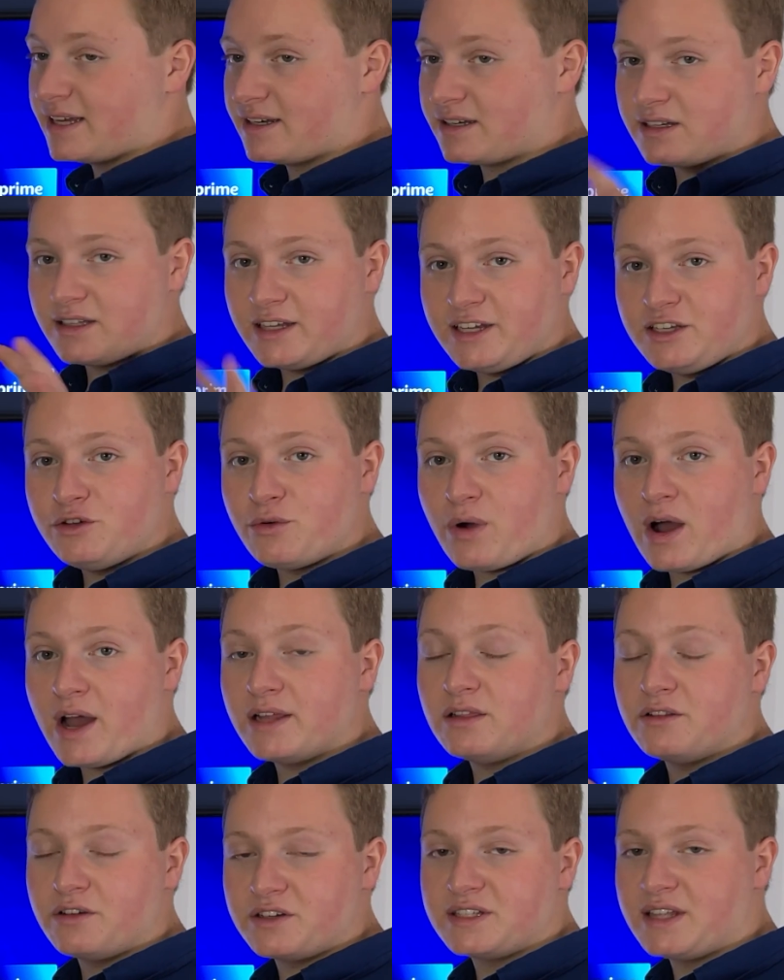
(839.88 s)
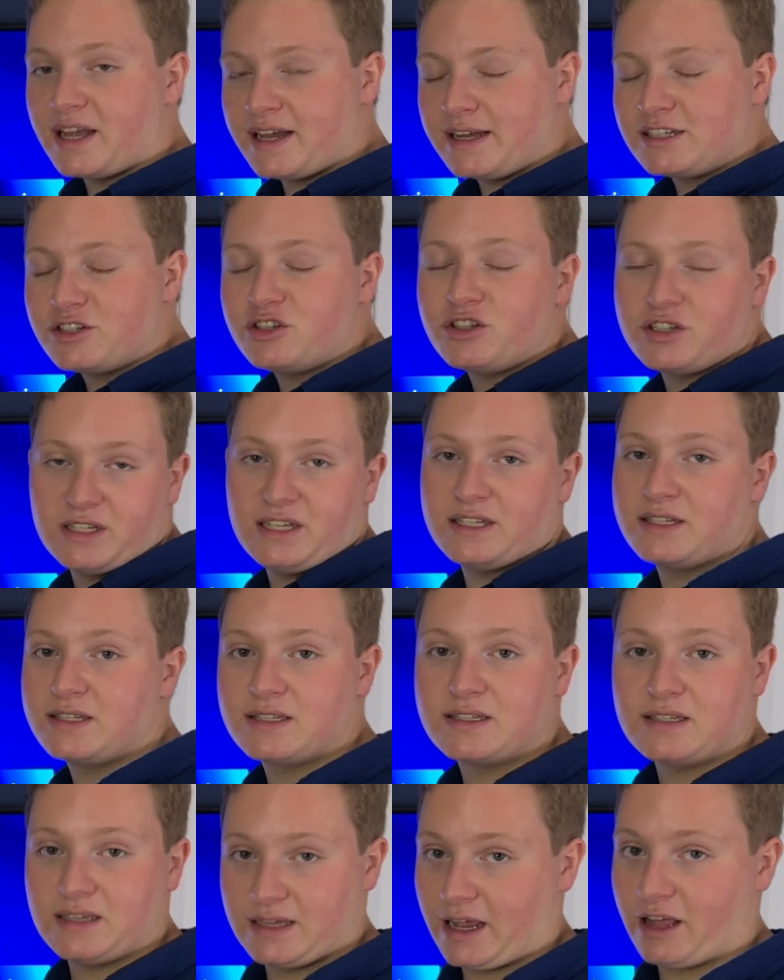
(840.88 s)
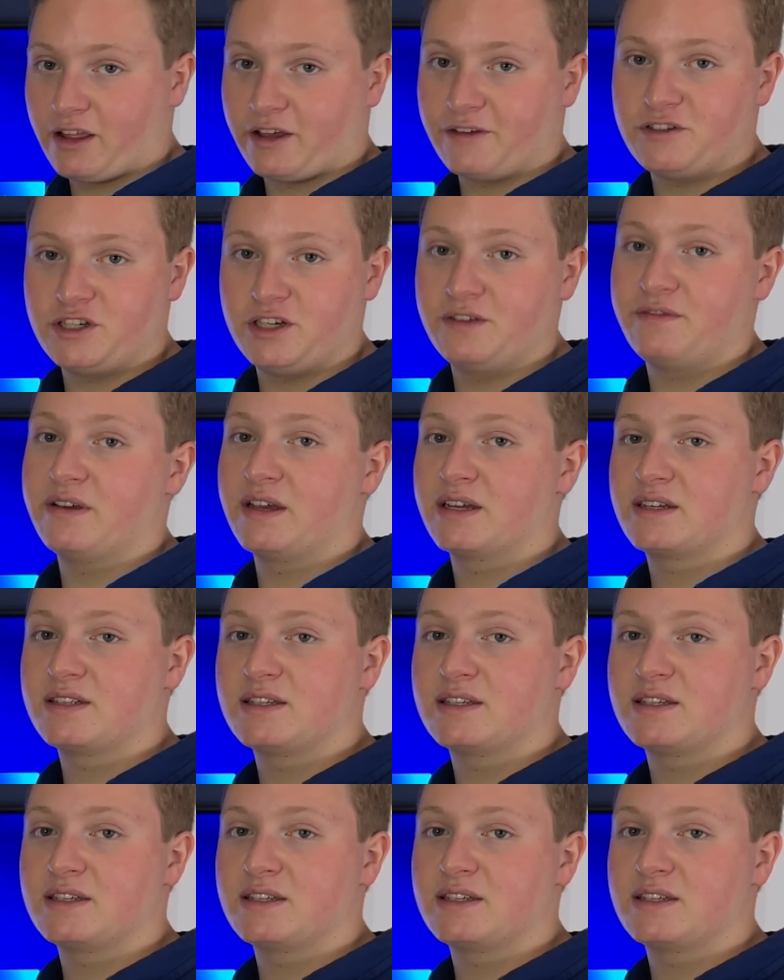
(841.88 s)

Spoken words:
clean UI, looks nice, just needs an LFG fix.